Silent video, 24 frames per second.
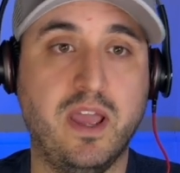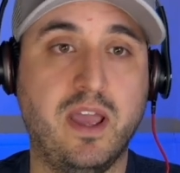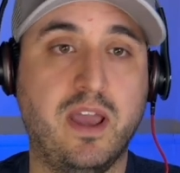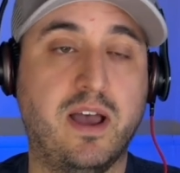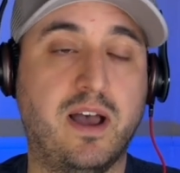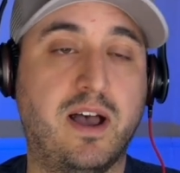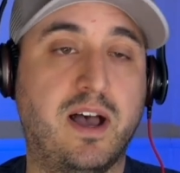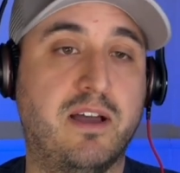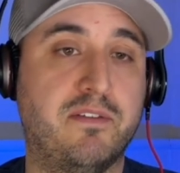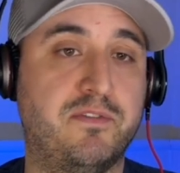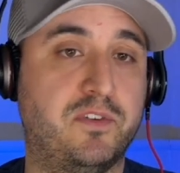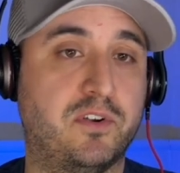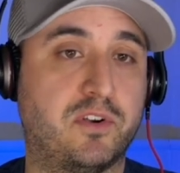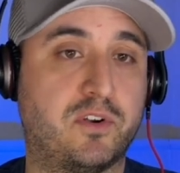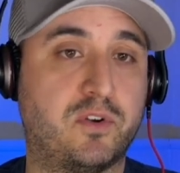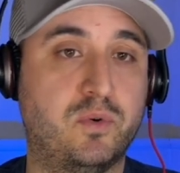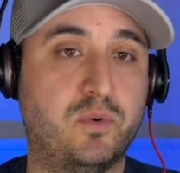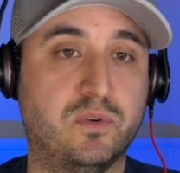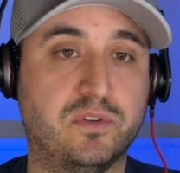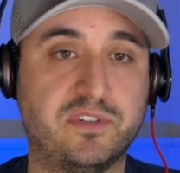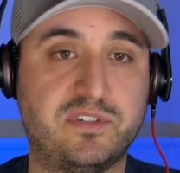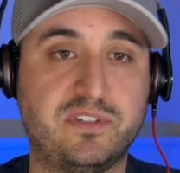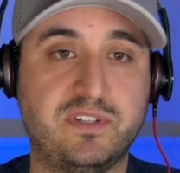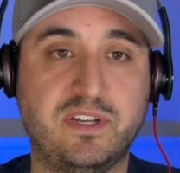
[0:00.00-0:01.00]
If you're
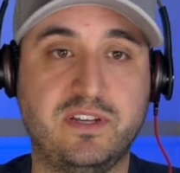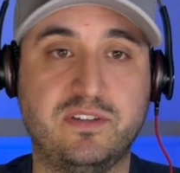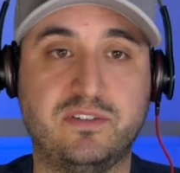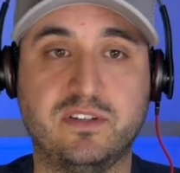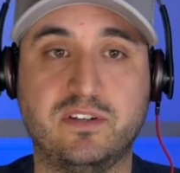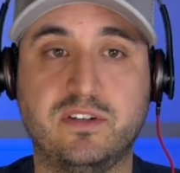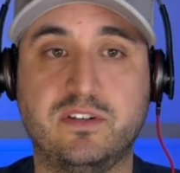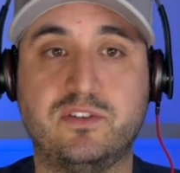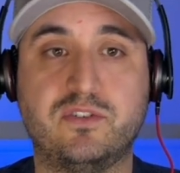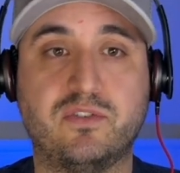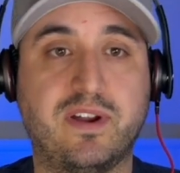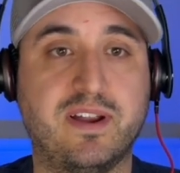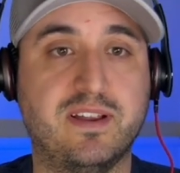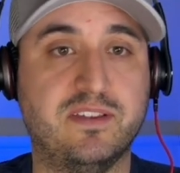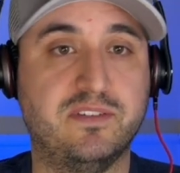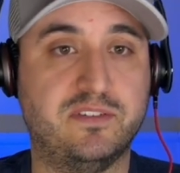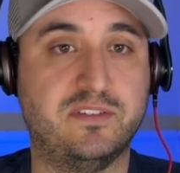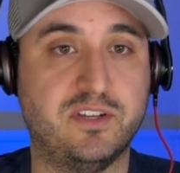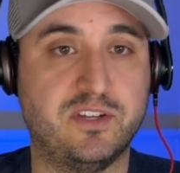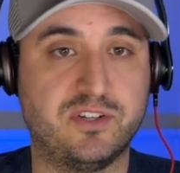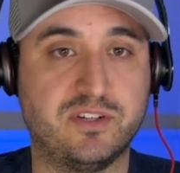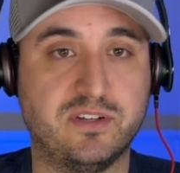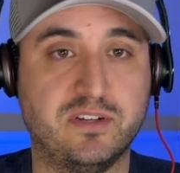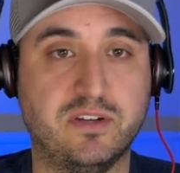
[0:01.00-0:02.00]
cool season,
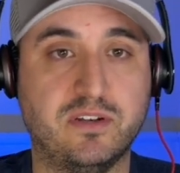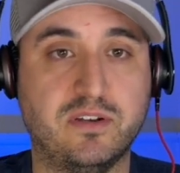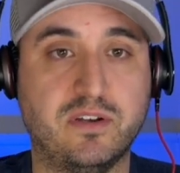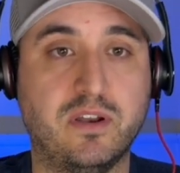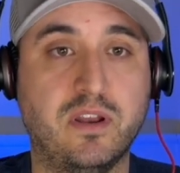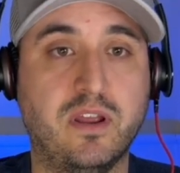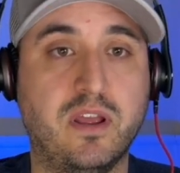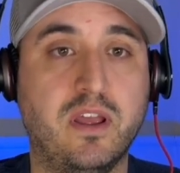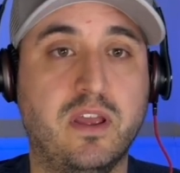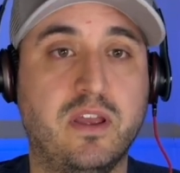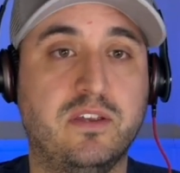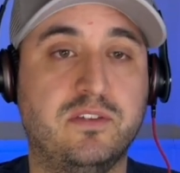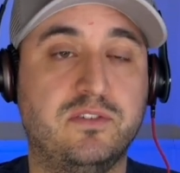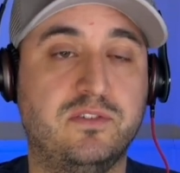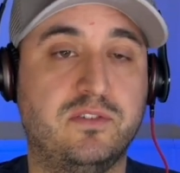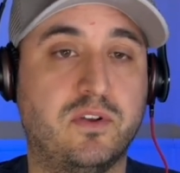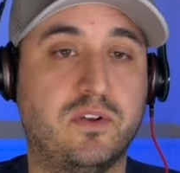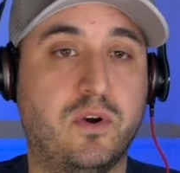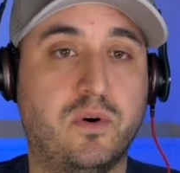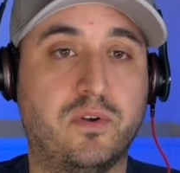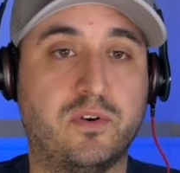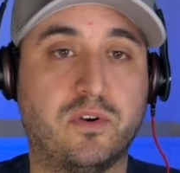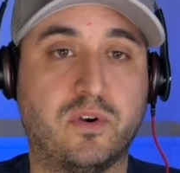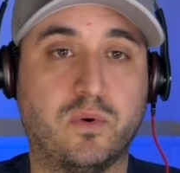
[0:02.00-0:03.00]
transition
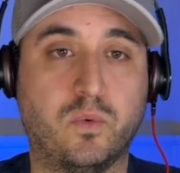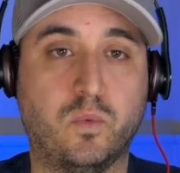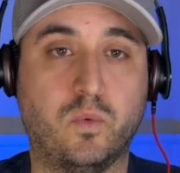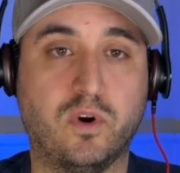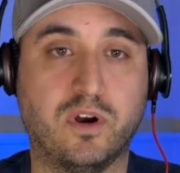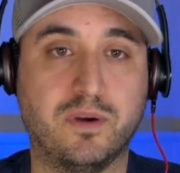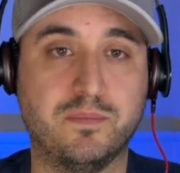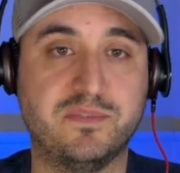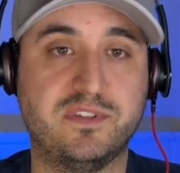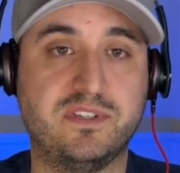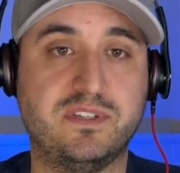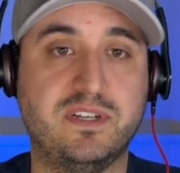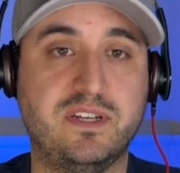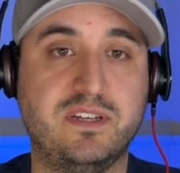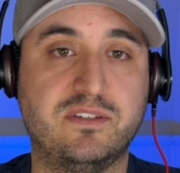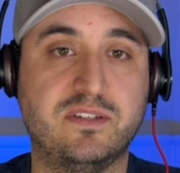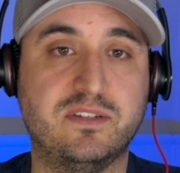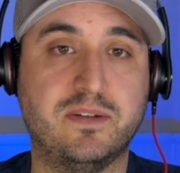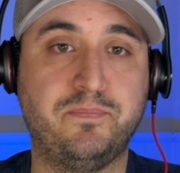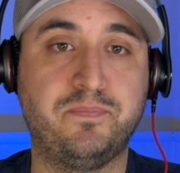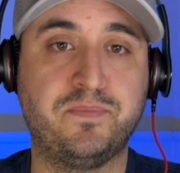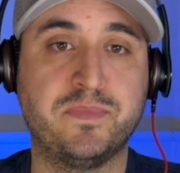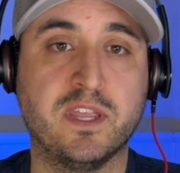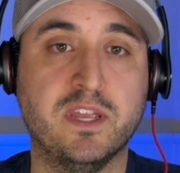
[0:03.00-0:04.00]
zone, or warm
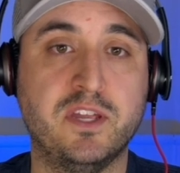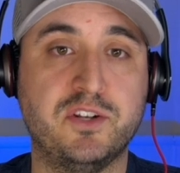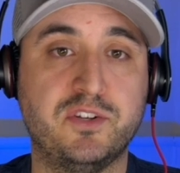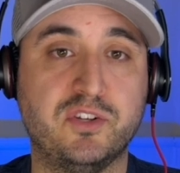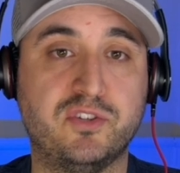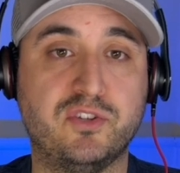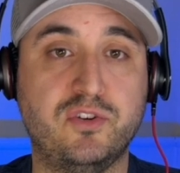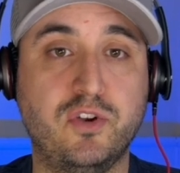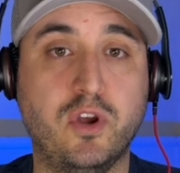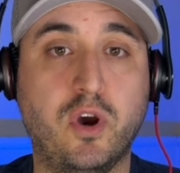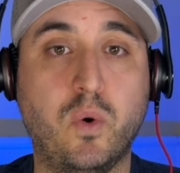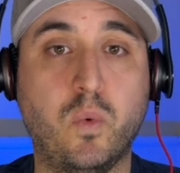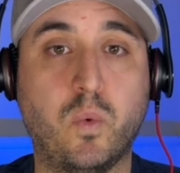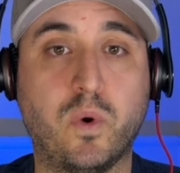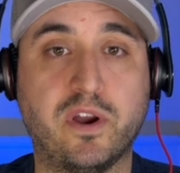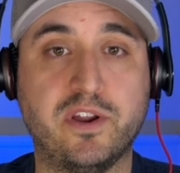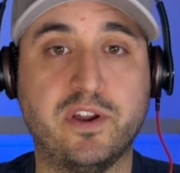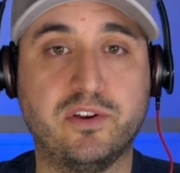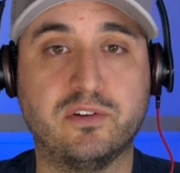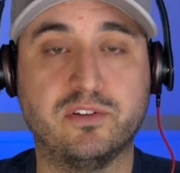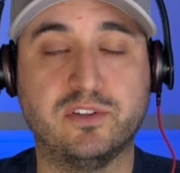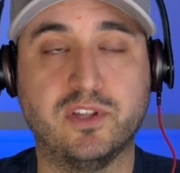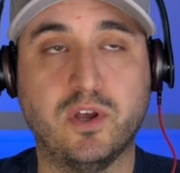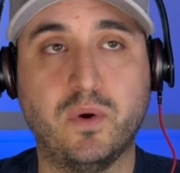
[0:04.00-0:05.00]
season, just know where
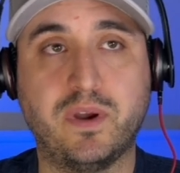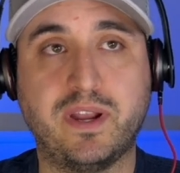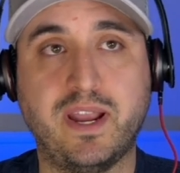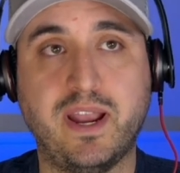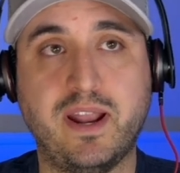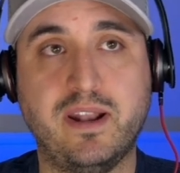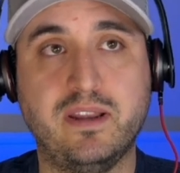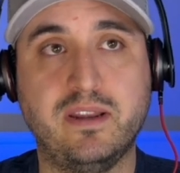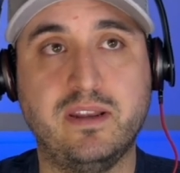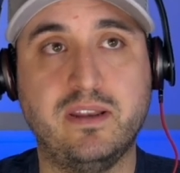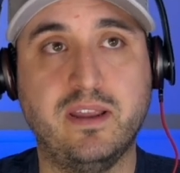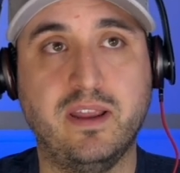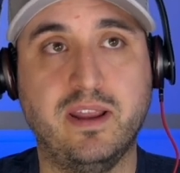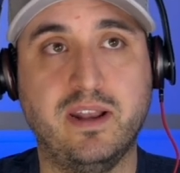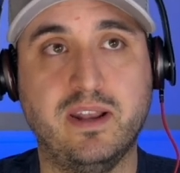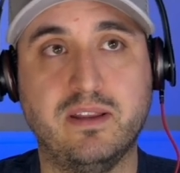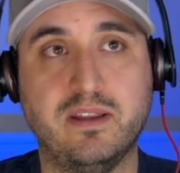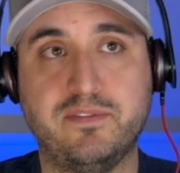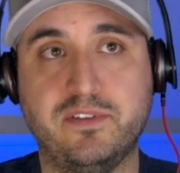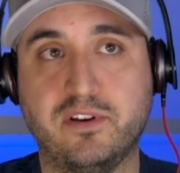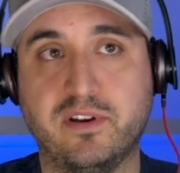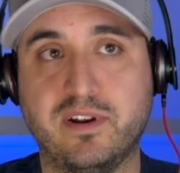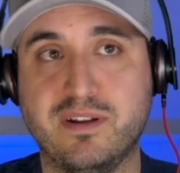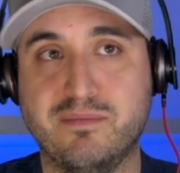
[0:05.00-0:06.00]
you're located, and
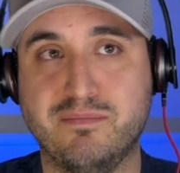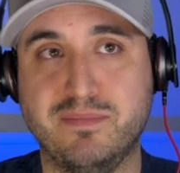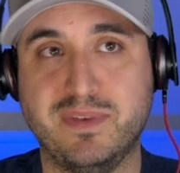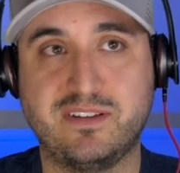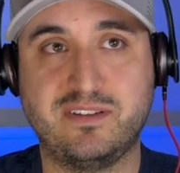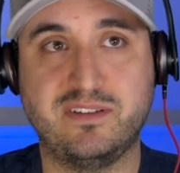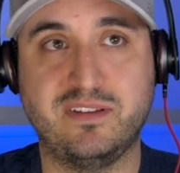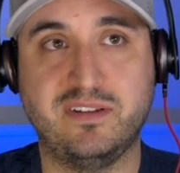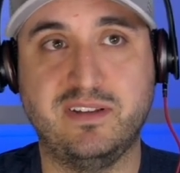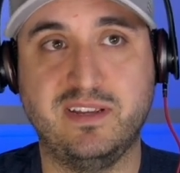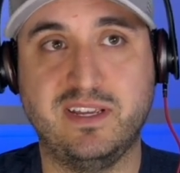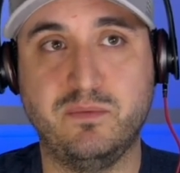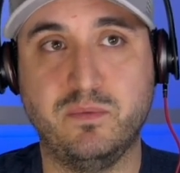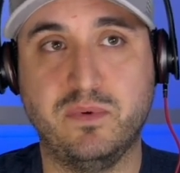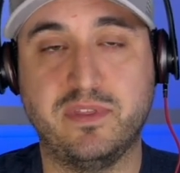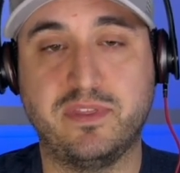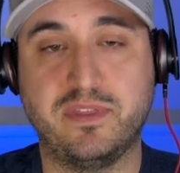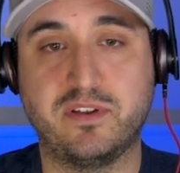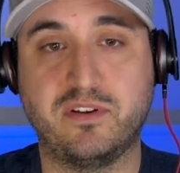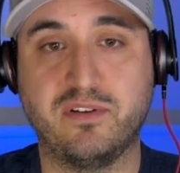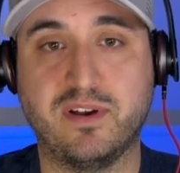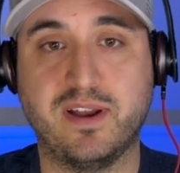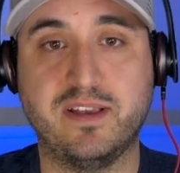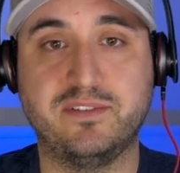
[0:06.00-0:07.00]
if you're going to mix it in
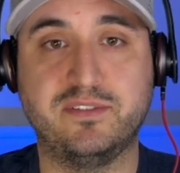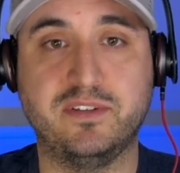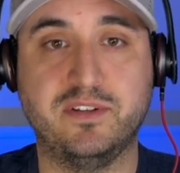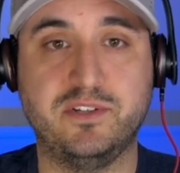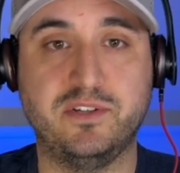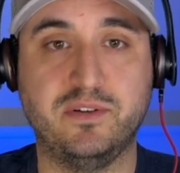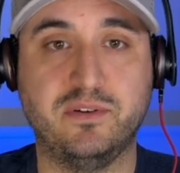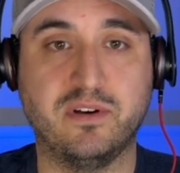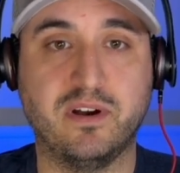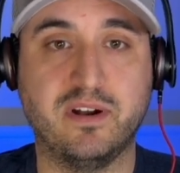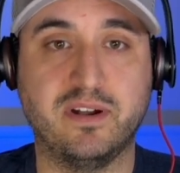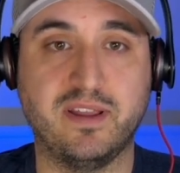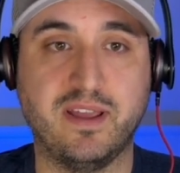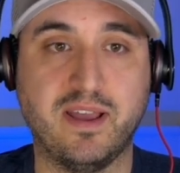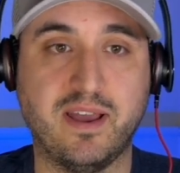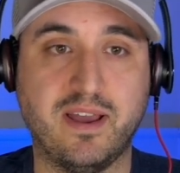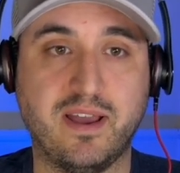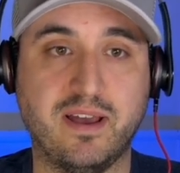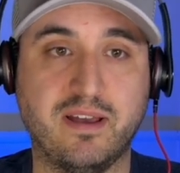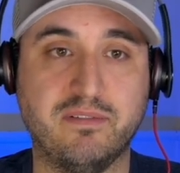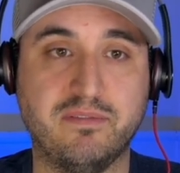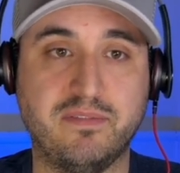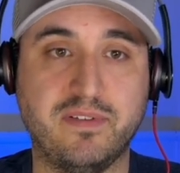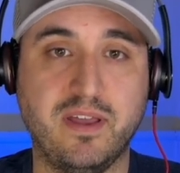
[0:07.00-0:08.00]
with grass that you already
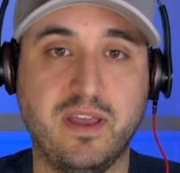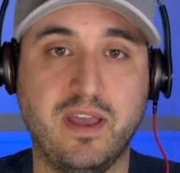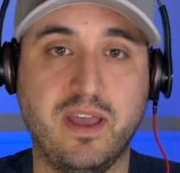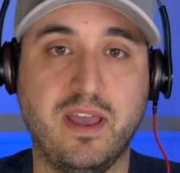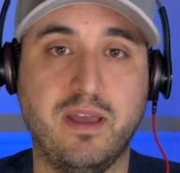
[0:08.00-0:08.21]
have,